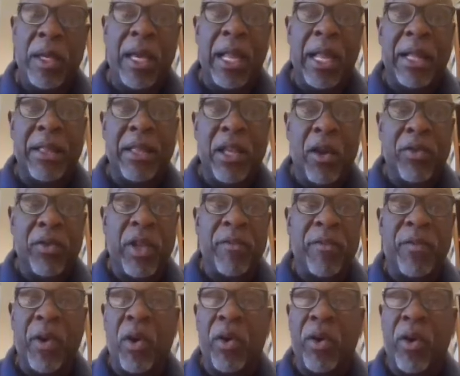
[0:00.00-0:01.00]
Yeah, I thought they
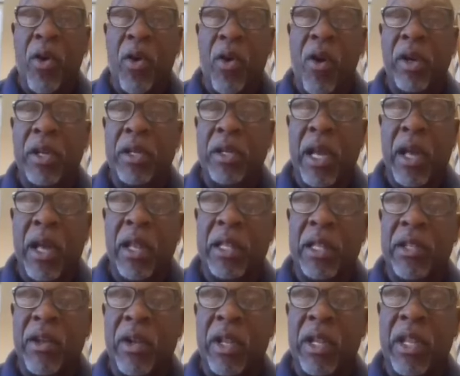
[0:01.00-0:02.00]
fought hard, Kyle. I
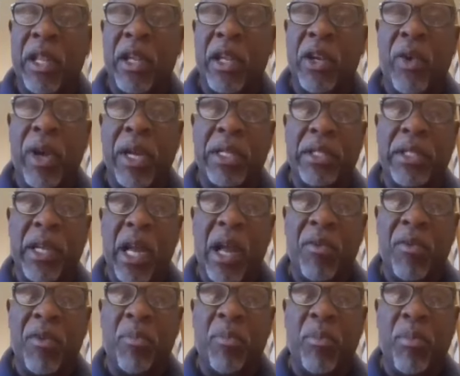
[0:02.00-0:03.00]
thought they did a great
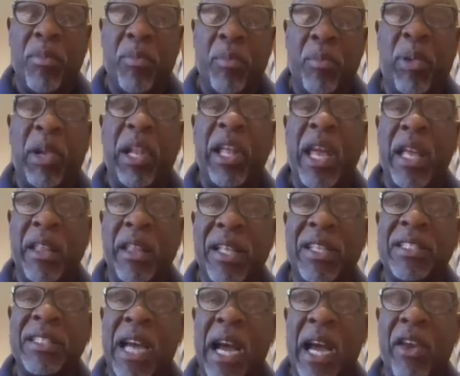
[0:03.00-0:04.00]
job of playing the
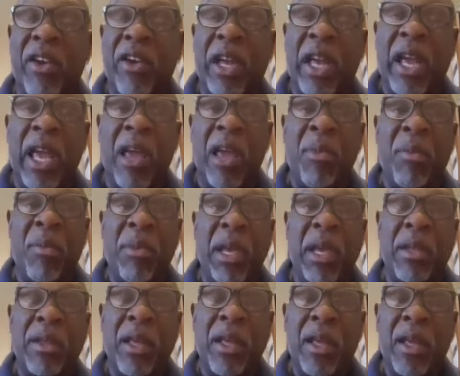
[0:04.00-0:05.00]
entire game. I
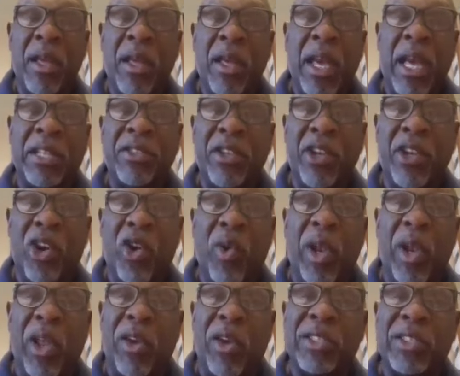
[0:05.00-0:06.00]
mean, as you know,
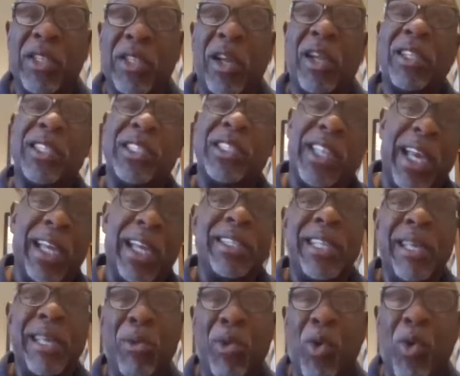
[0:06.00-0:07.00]
we lost our
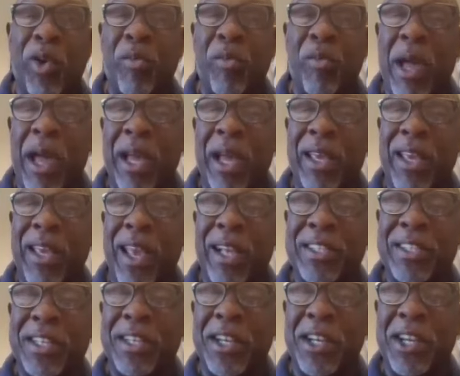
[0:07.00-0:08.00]
second team quarterback. He
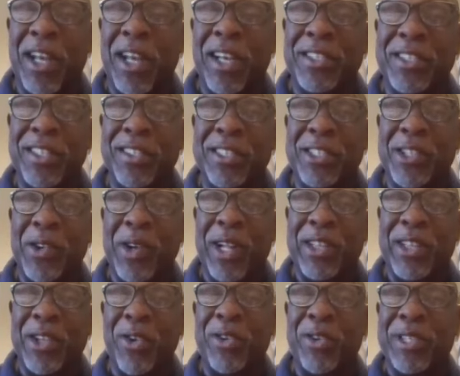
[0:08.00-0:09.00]
has a concussion. So
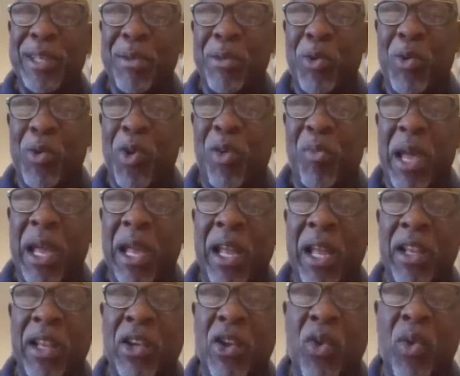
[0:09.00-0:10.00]
our third team quarterback
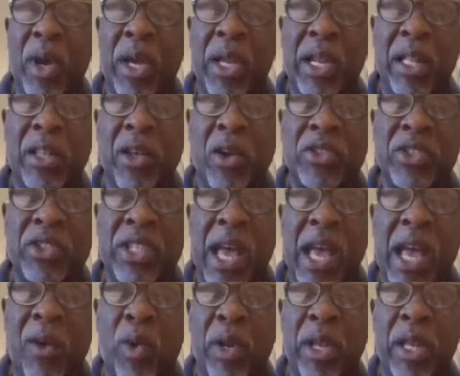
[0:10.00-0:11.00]
had to go in. I thought
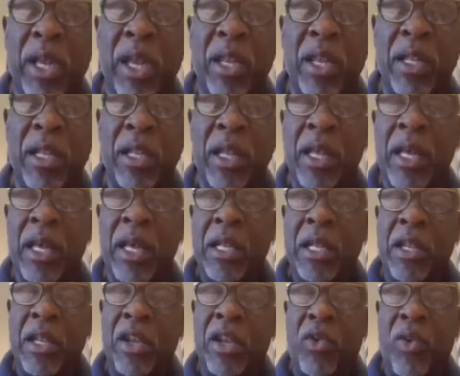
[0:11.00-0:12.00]
Zach went in and
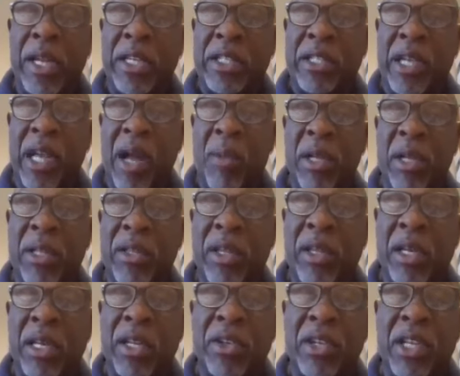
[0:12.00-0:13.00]
did a great job
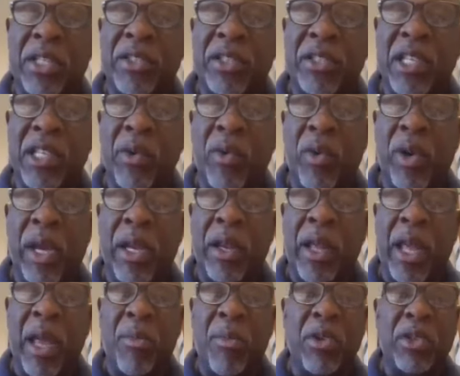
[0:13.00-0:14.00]
under the conditions he were
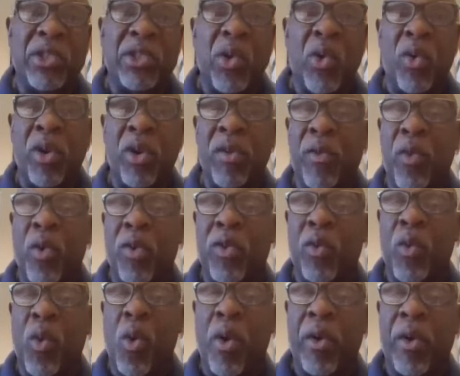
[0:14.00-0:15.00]
in and able to score in the
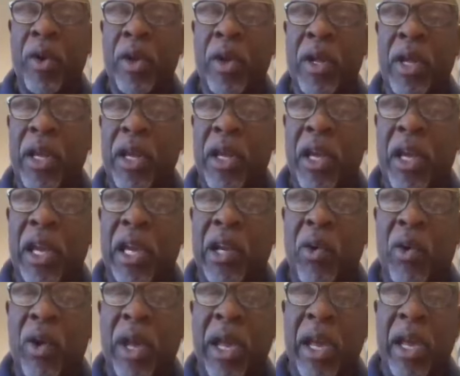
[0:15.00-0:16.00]
fourth quarter and
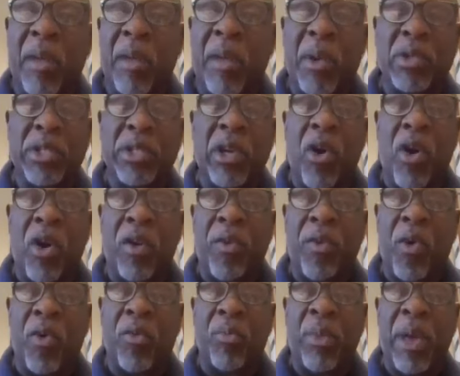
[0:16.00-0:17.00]
go ahead. I mean, it was a hard
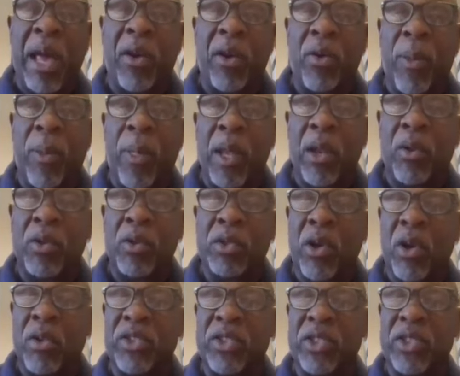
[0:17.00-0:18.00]
fought battle. You know,
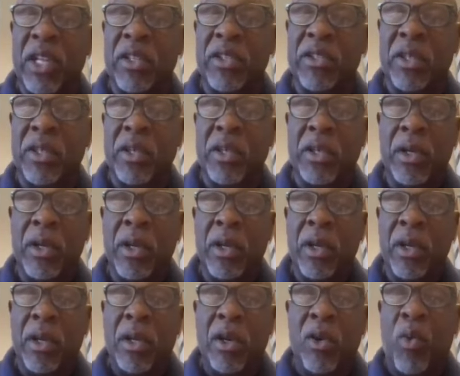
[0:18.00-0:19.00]
Charleston Southern's a,
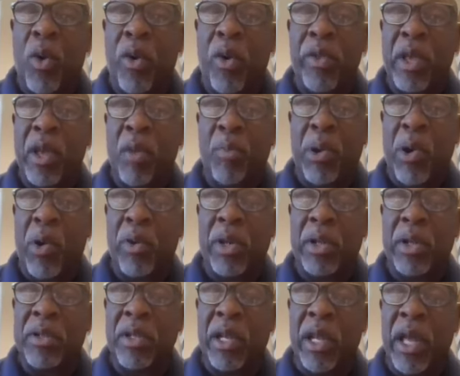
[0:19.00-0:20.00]
a worthy
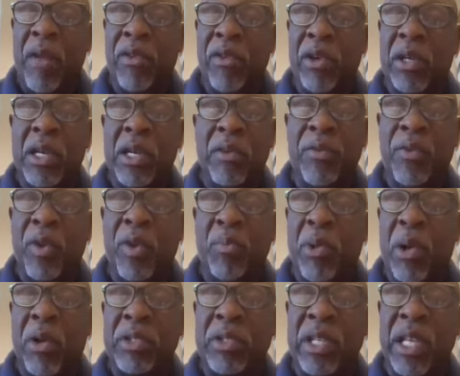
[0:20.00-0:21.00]
opponent, and they have a good
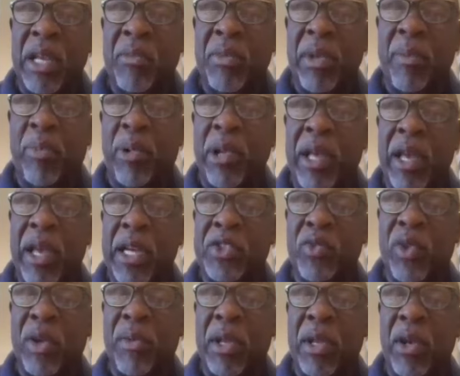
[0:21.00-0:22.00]
football team. They play
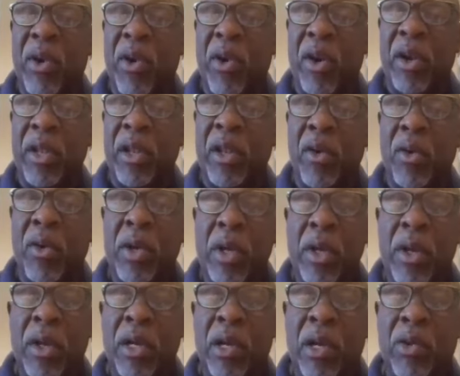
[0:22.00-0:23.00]
extremely hard. You know,
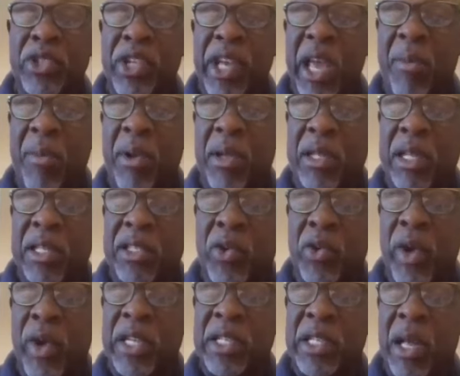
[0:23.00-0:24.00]
Coach Gabe does a
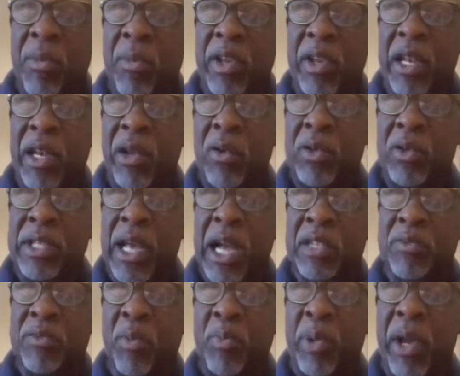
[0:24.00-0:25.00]
great job of getting those
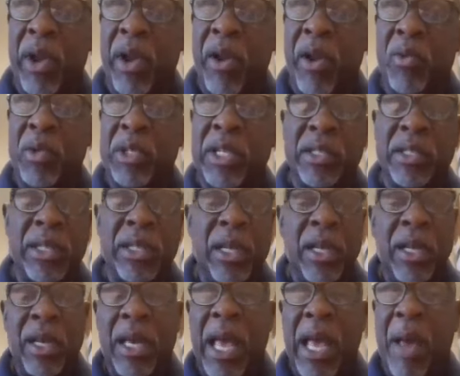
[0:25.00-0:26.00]
guys prepared. We just
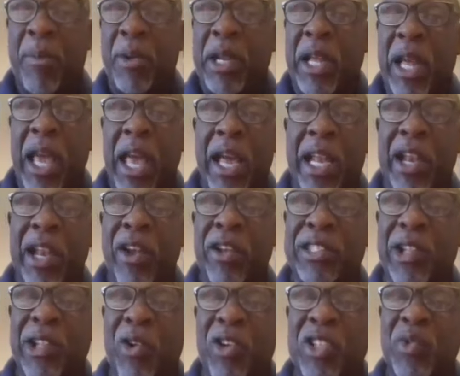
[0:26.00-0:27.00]
happened to hang in there
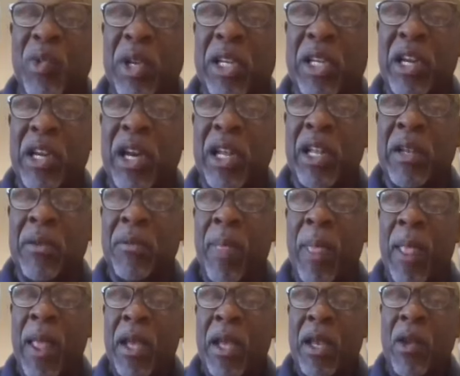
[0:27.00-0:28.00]
as long as we could, and
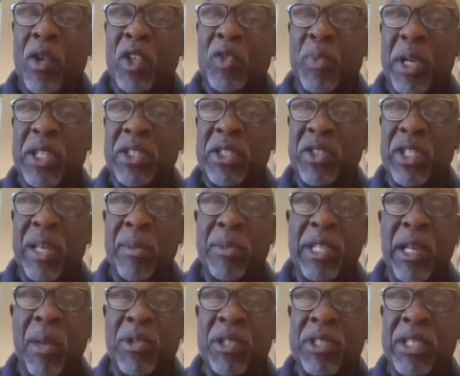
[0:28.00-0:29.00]
you know, special
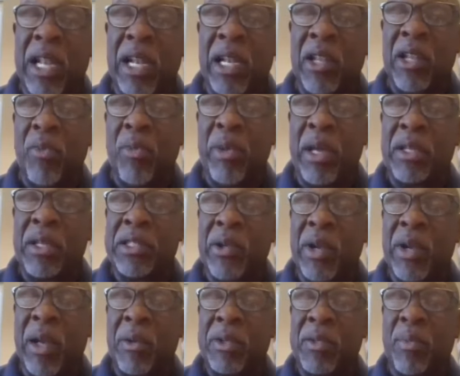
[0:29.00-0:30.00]
teams helped us out a little bit.
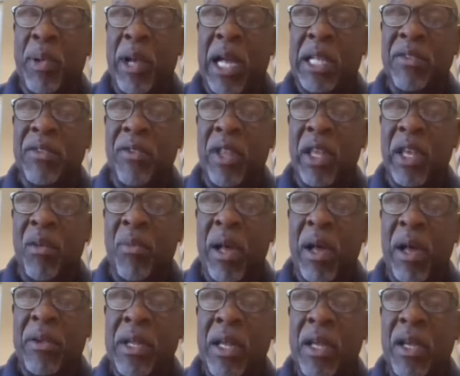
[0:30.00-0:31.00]
So that was a positive thing
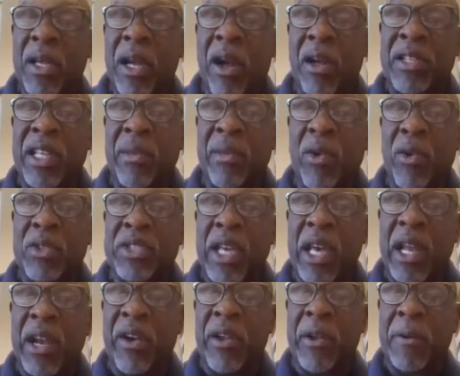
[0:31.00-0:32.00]
about our team on
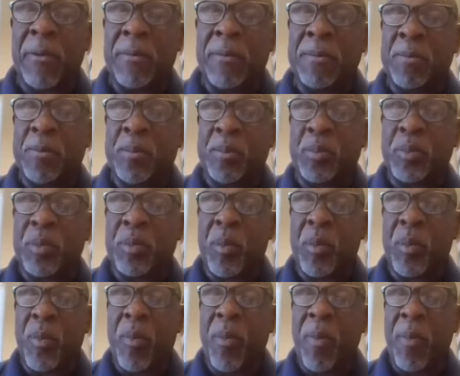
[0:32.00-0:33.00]
Saturday.
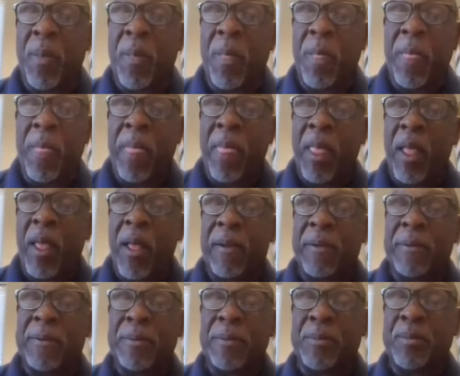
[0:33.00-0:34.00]
Um,
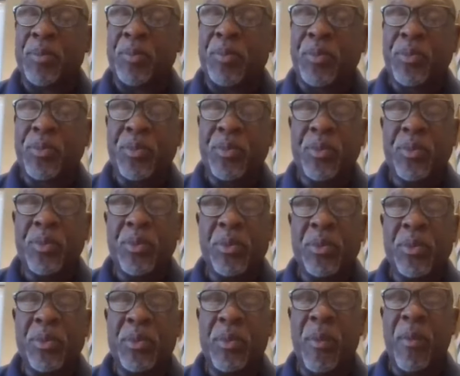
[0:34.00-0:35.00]
let me ask you one more
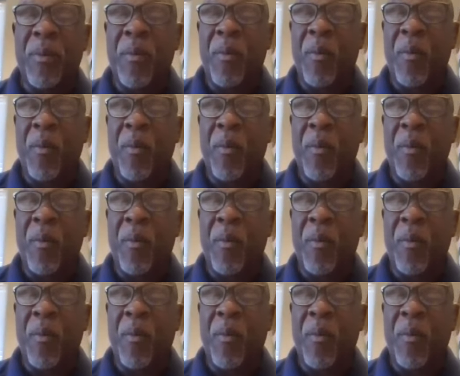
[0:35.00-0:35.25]
question about that